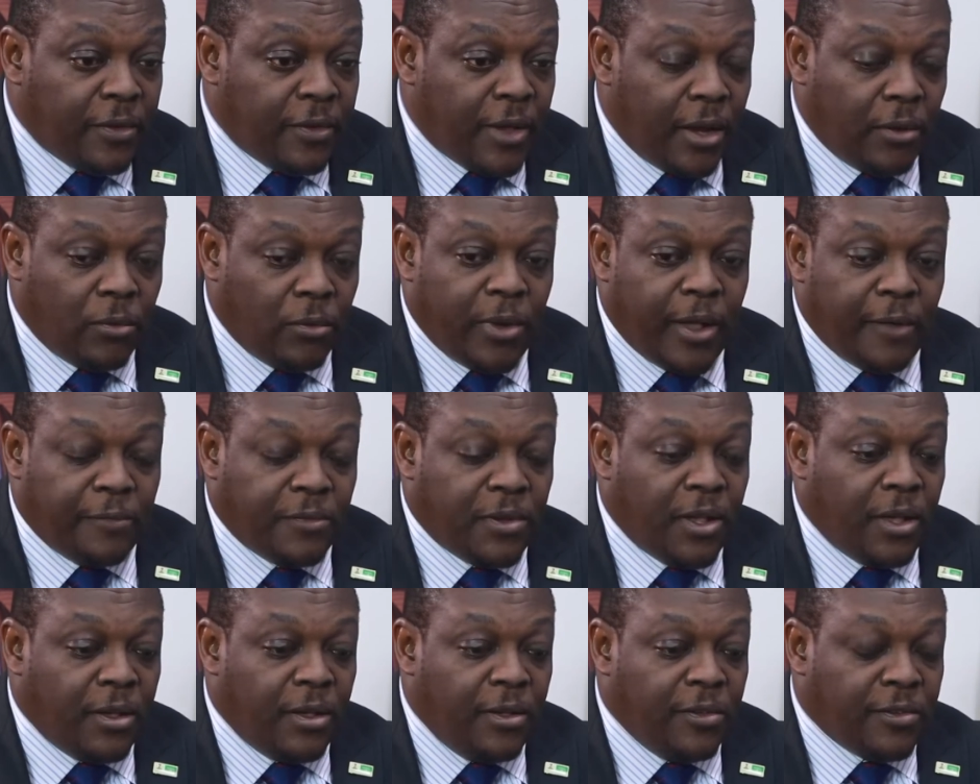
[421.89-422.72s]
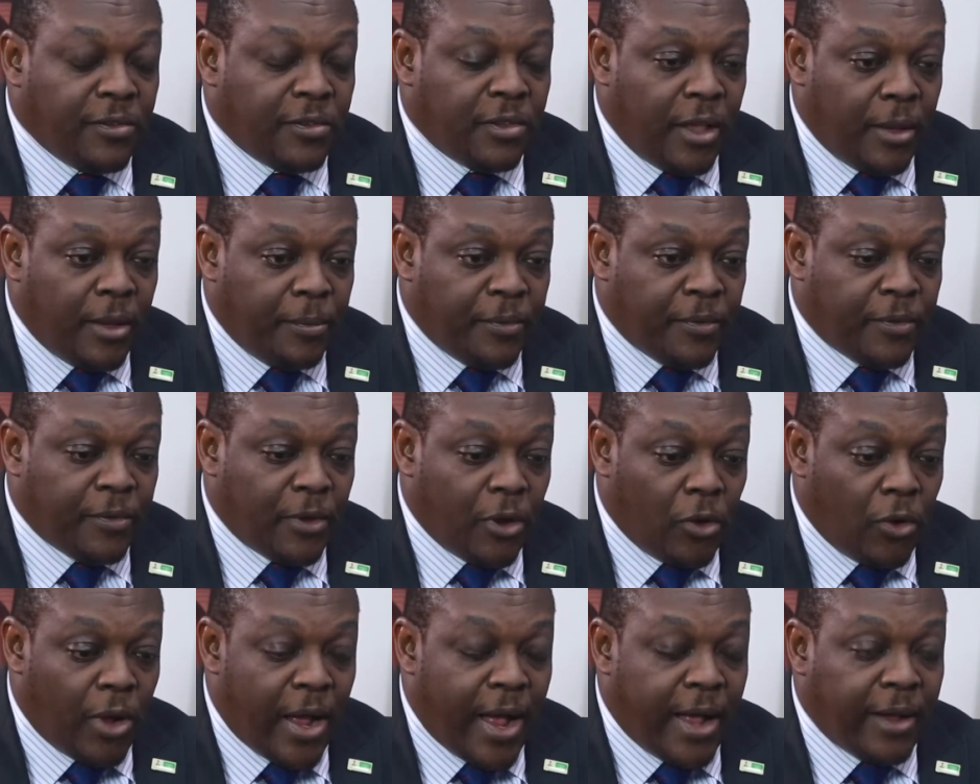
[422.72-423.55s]
and we have taken steps
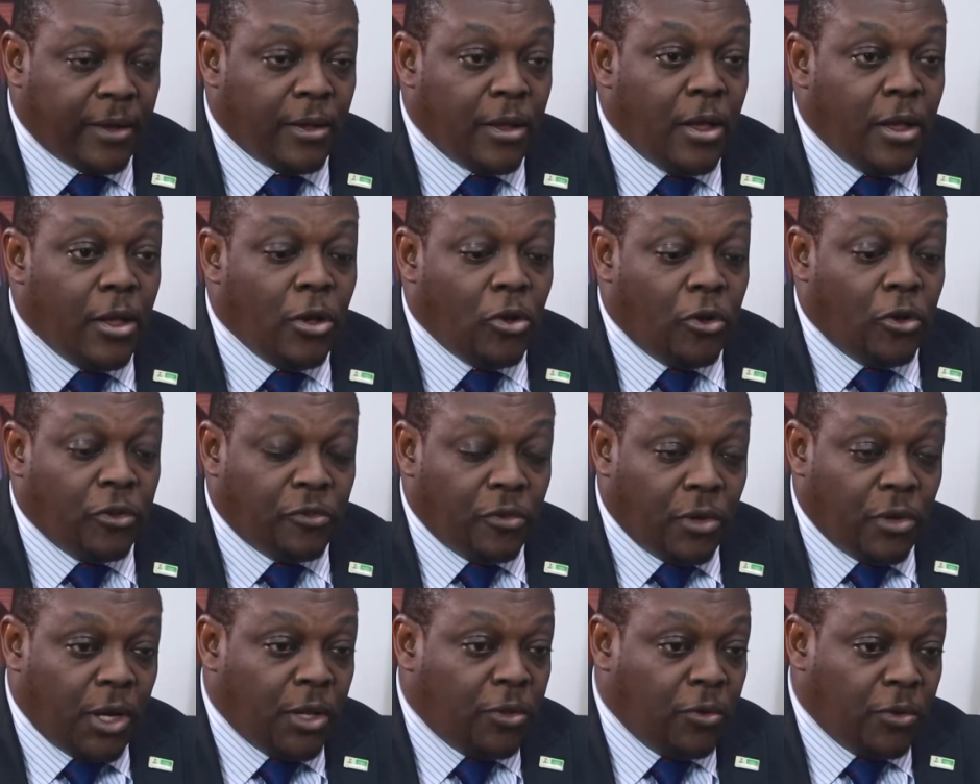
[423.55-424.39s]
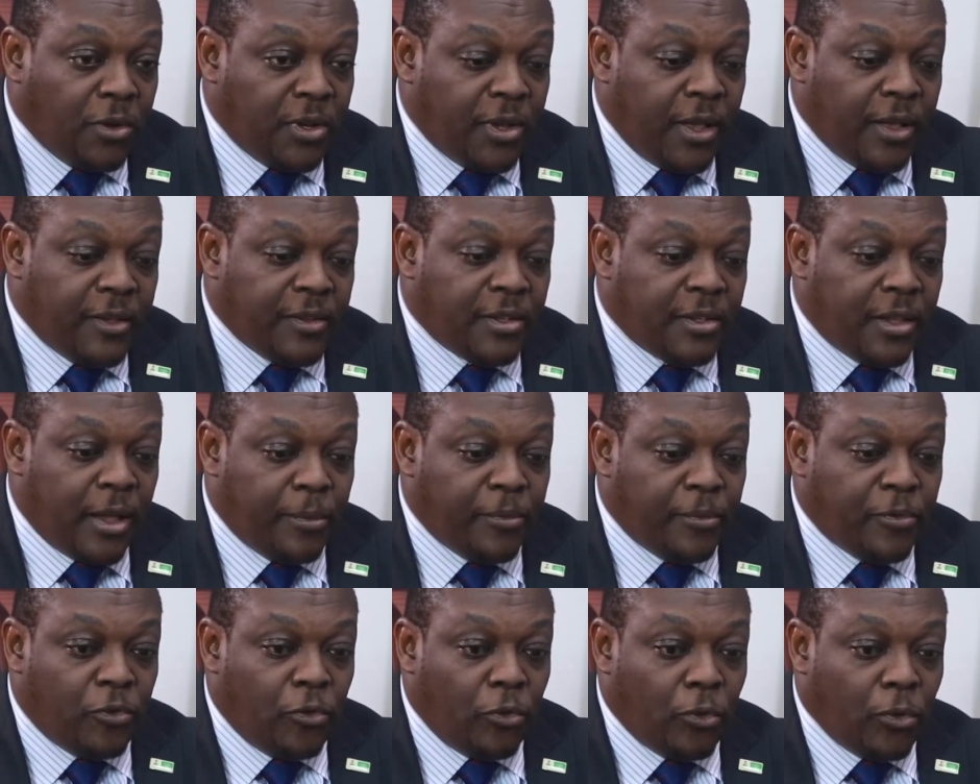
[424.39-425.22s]
or are continuing to take
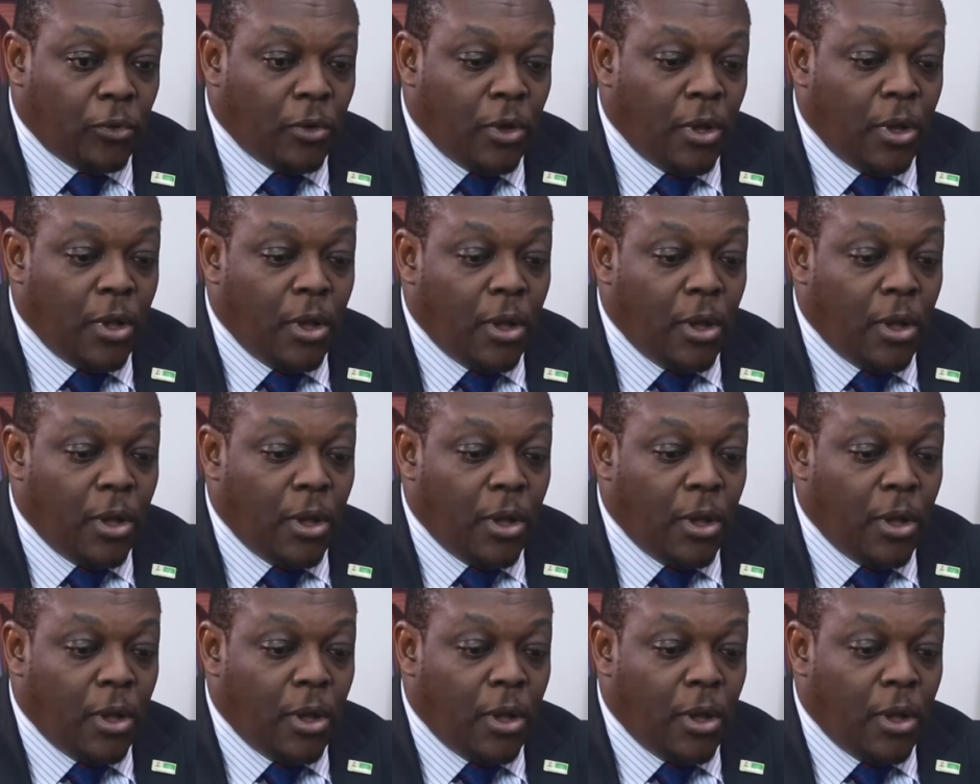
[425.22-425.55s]
steps to